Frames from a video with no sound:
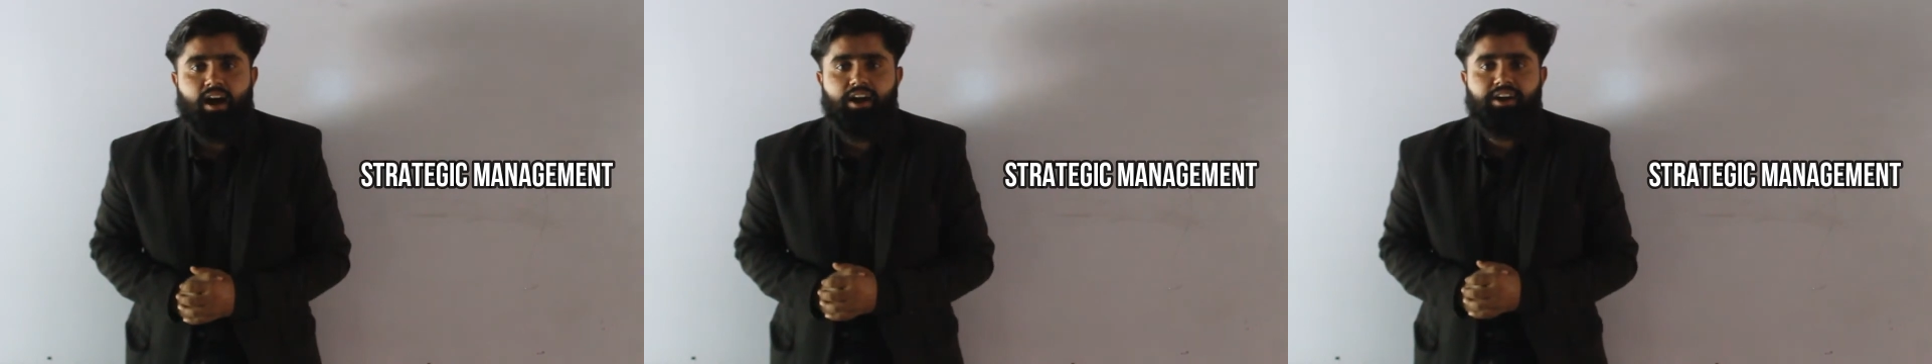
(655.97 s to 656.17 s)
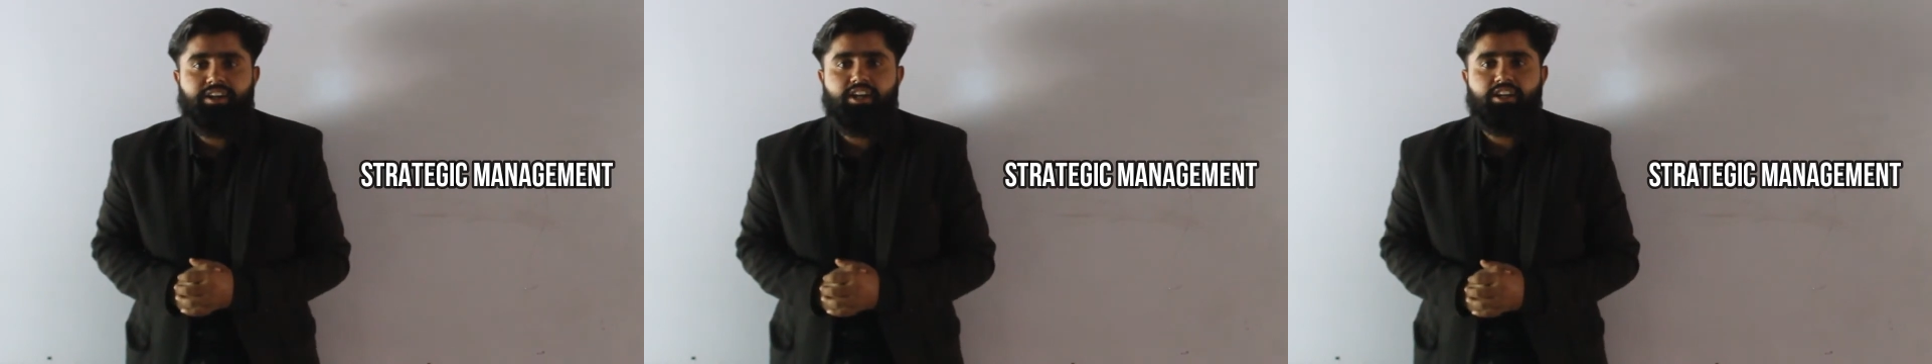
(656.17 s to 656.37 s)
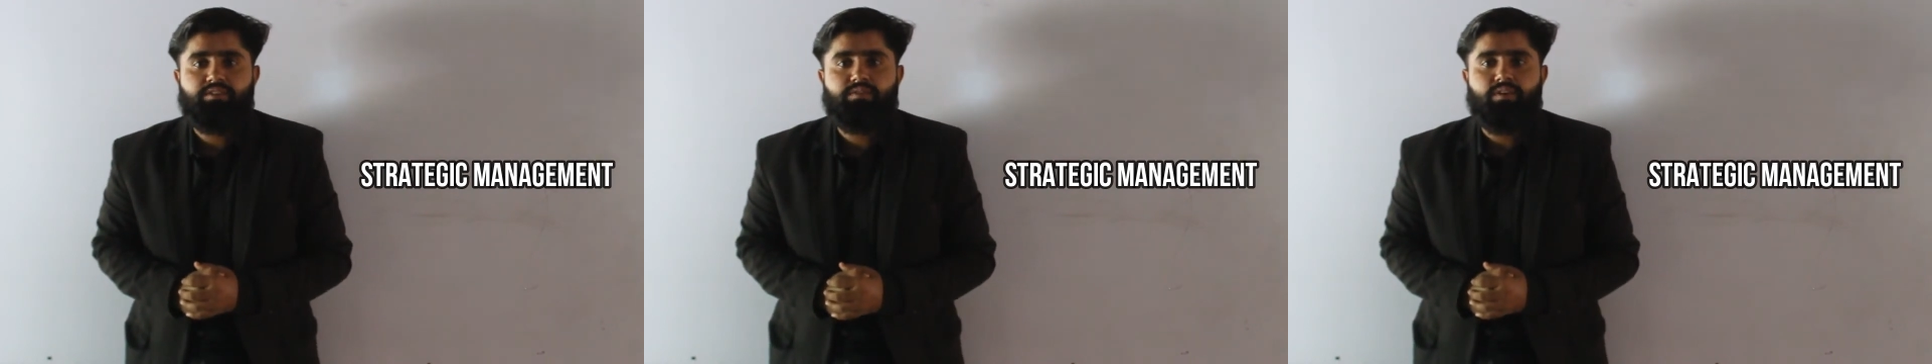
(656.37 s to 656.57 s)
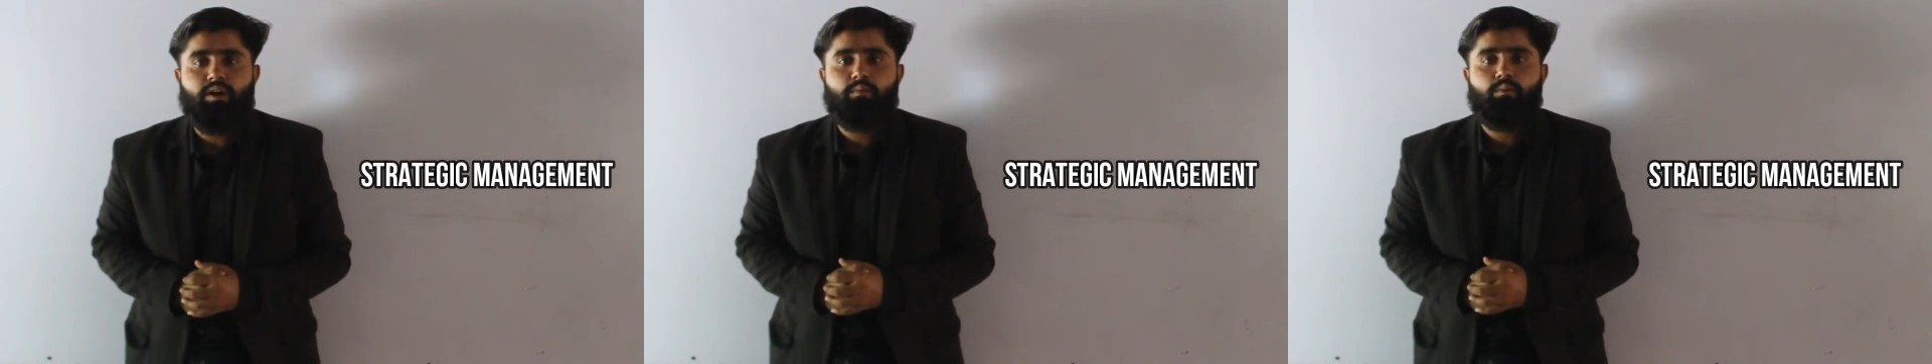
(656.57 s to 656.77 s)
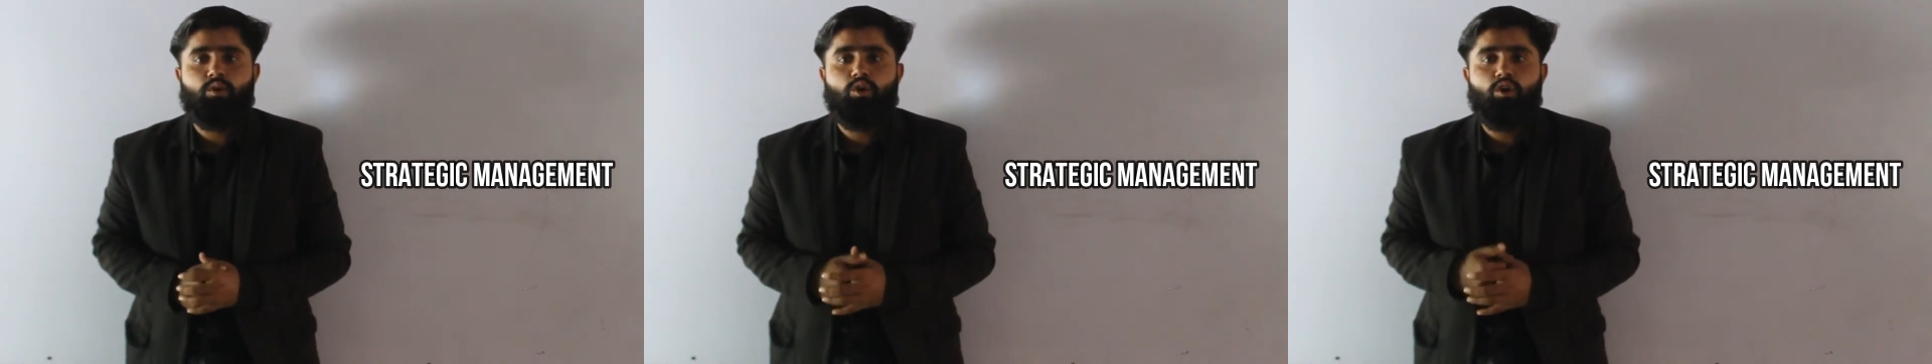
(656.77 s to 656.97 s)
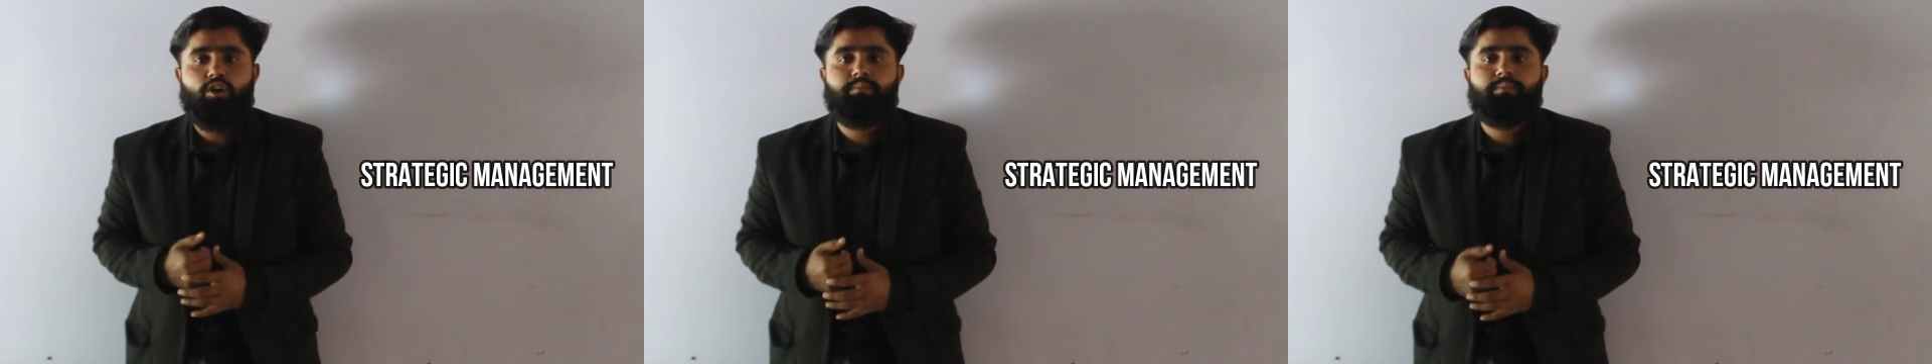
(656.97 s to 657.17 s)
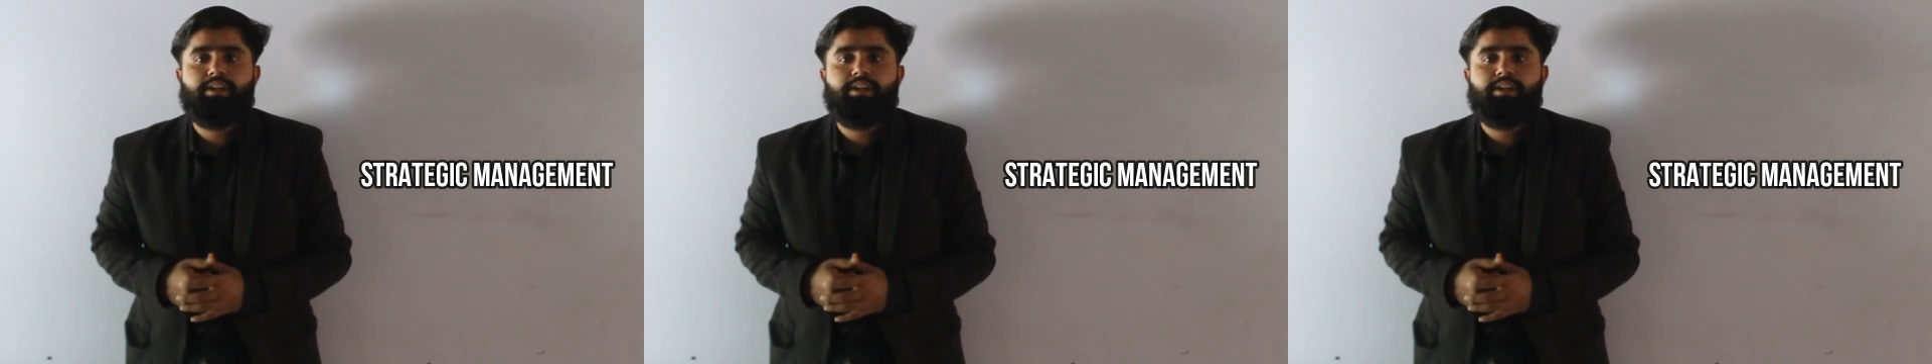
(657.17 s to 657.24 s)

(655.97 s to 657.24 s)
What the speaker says: ideas from lower